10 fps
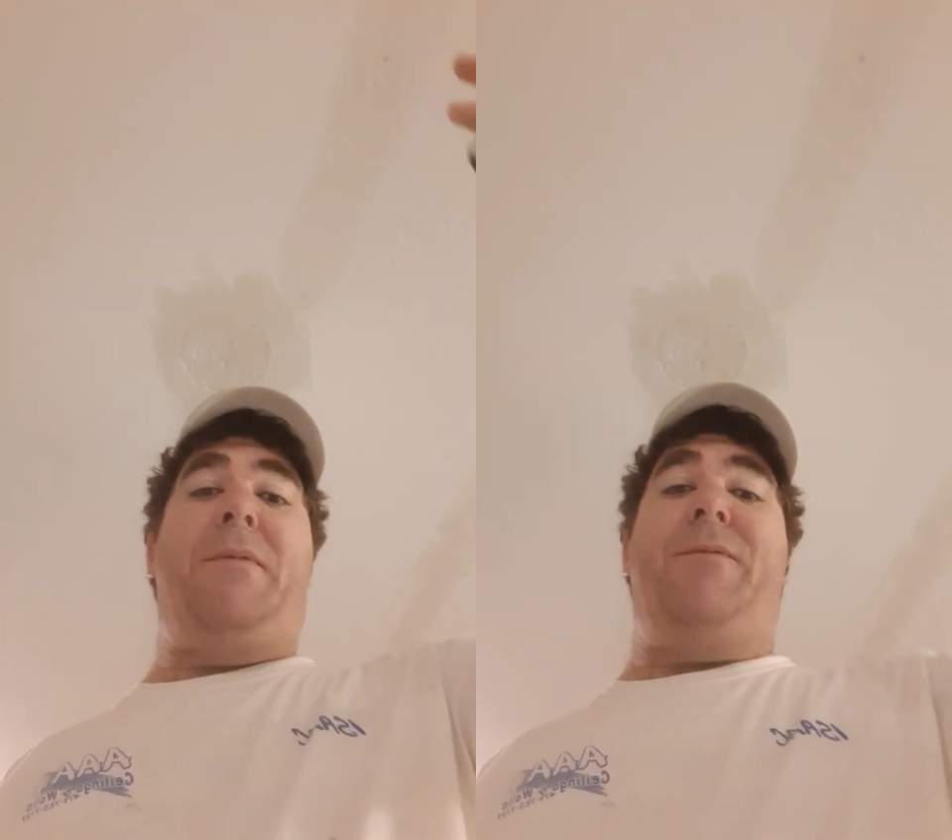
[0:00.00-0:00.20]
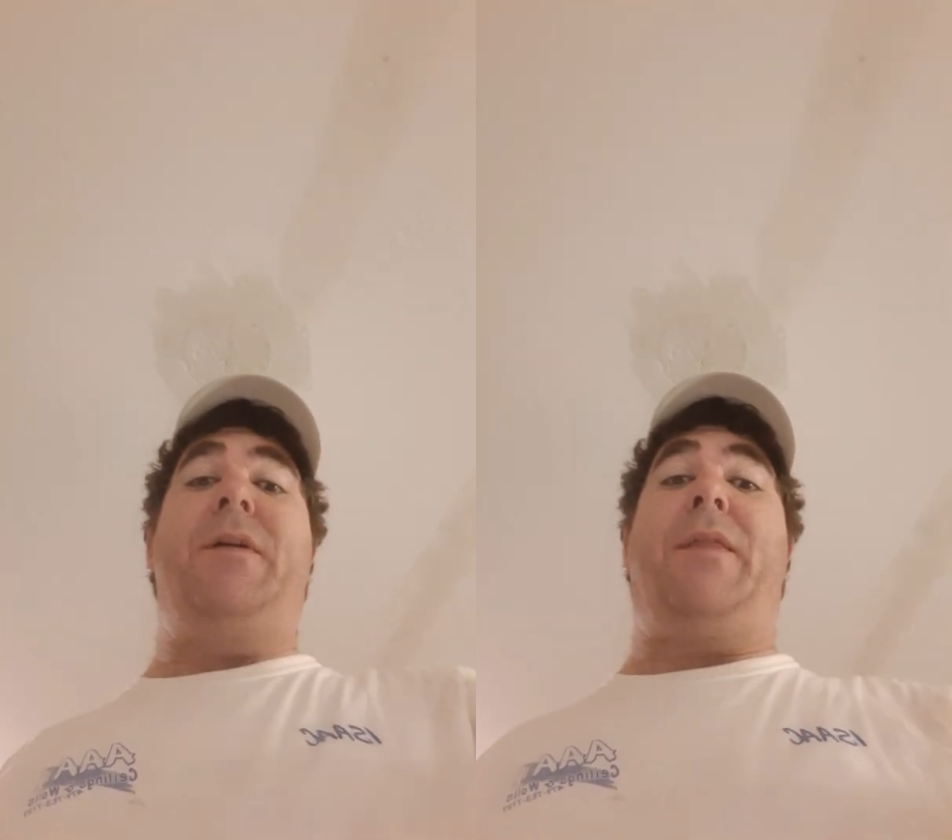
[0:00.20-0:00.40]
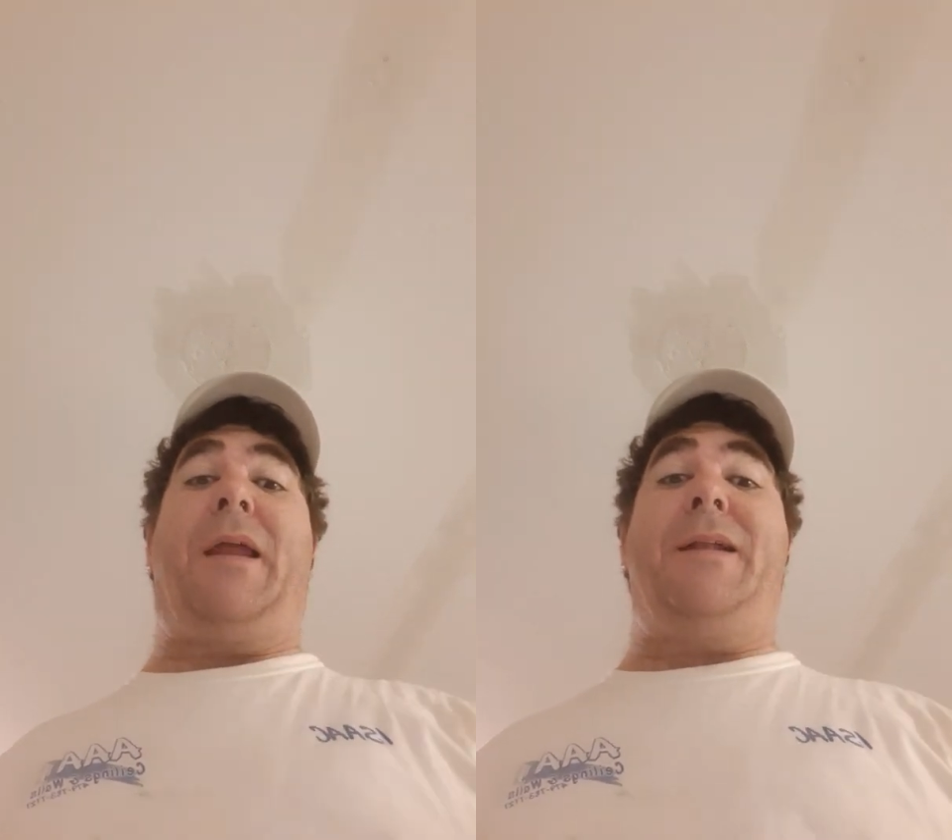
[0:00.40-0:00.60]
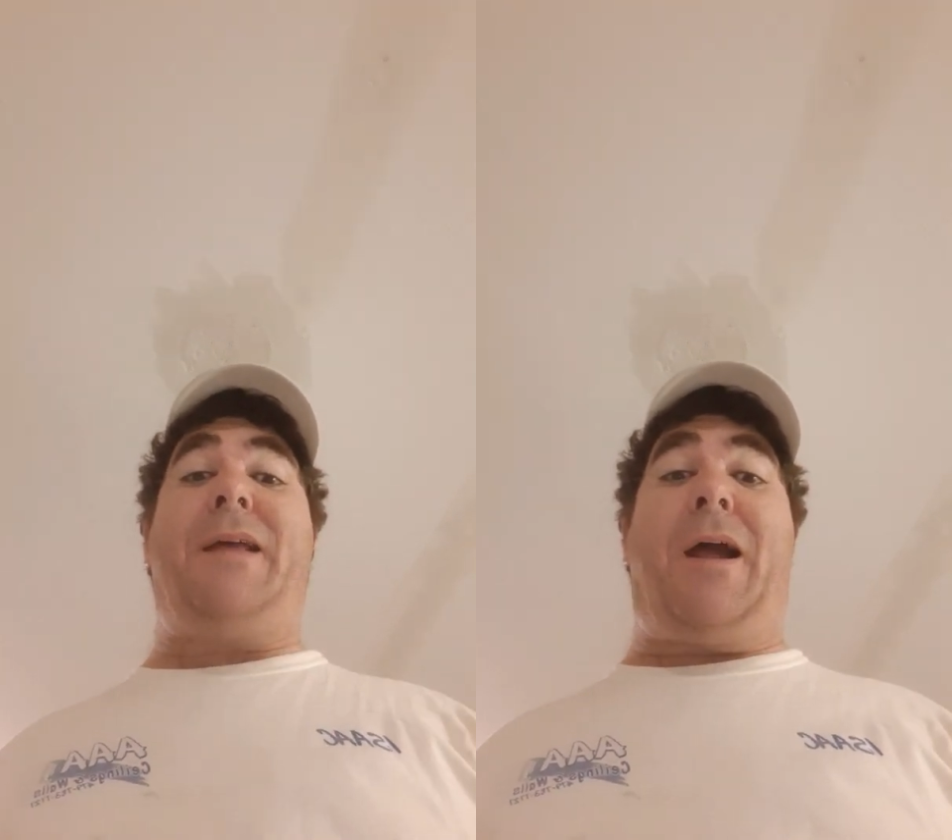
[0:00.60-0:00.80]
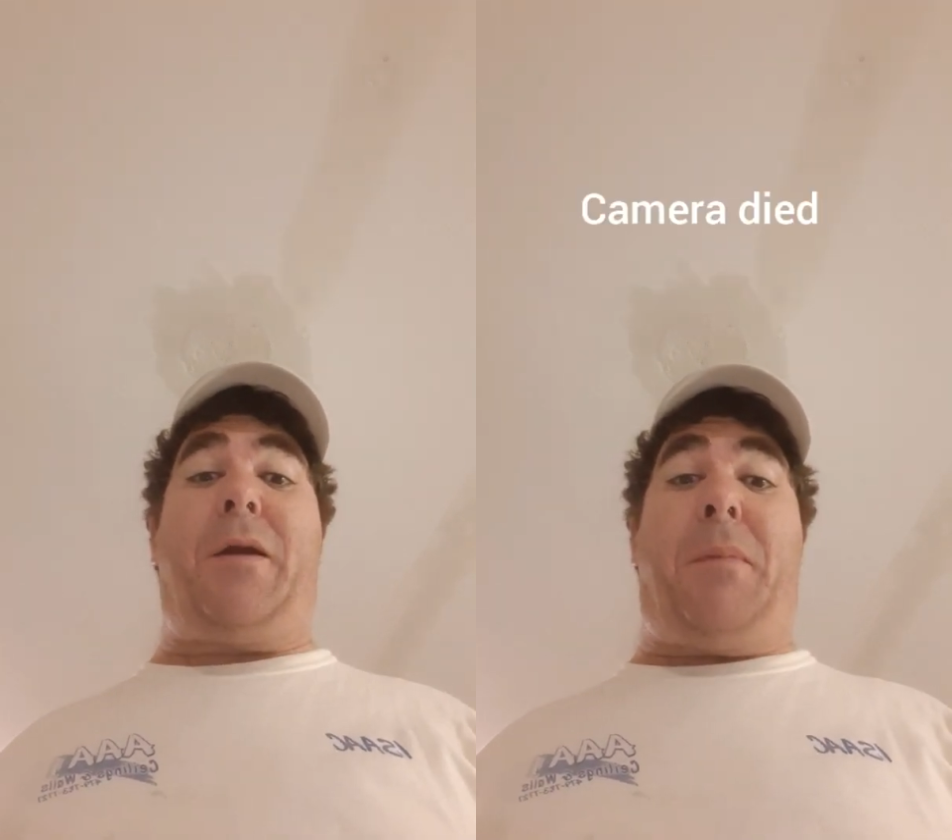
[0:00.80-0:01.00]
and fill that
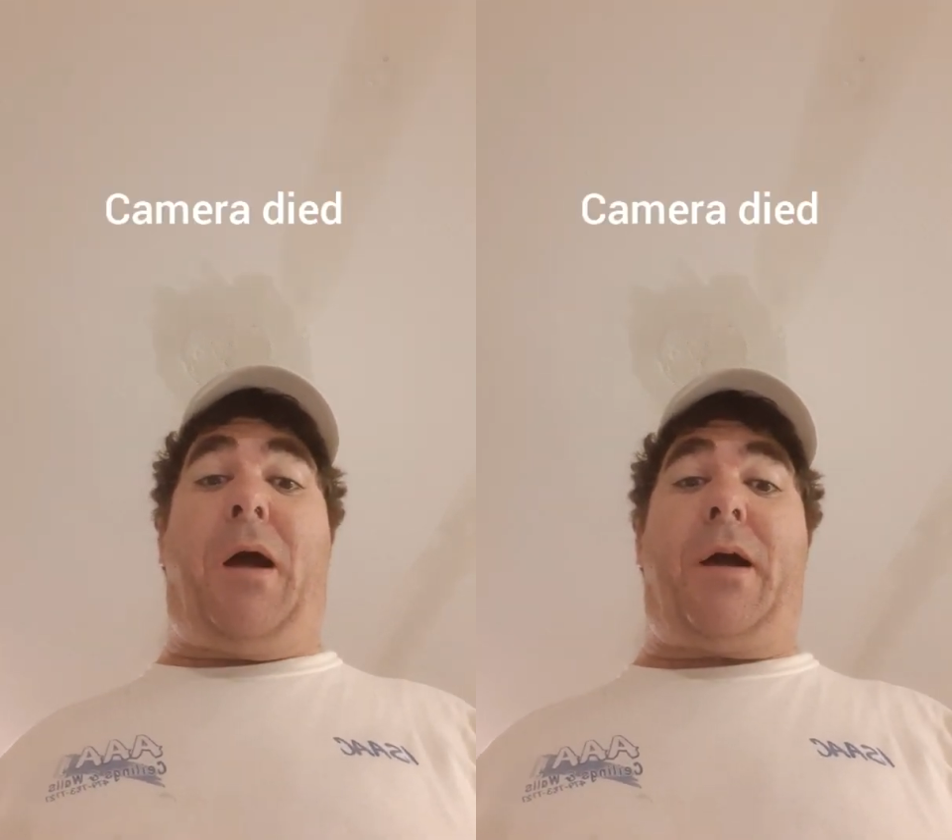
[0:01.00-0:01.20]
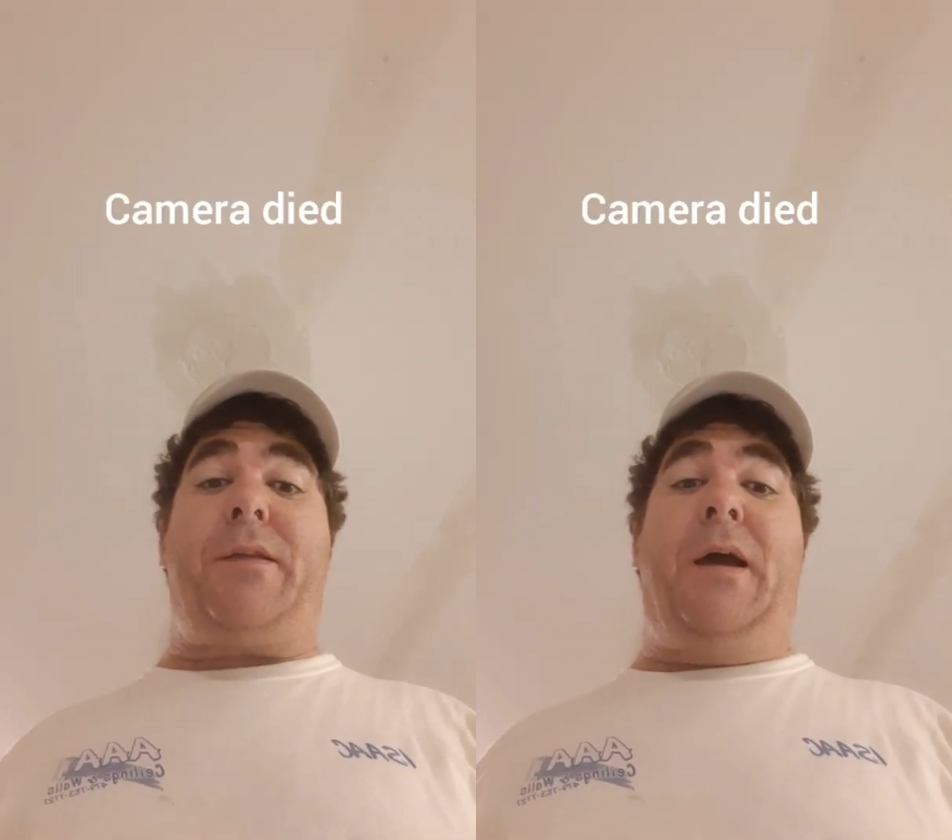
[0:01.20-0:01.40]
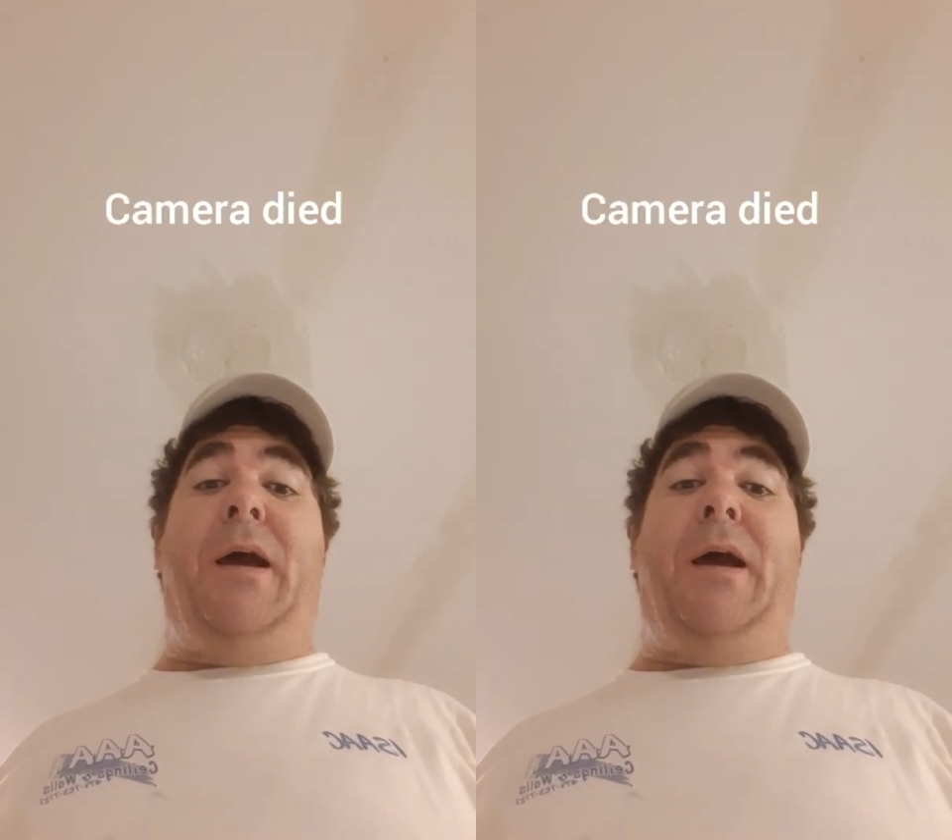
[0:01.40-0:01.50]
entire box.